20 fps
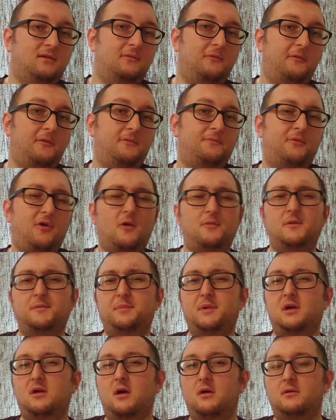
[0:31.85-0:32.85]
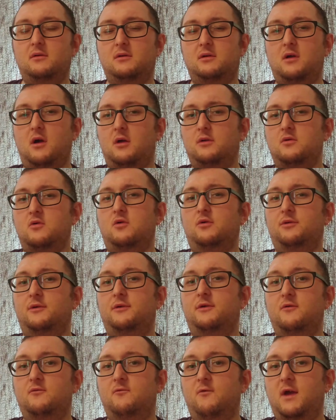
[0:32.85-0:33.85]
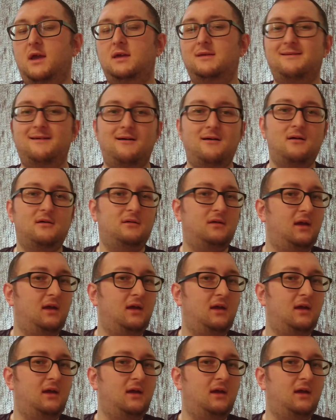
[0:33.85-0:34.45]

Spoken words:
have probably gone under the radar.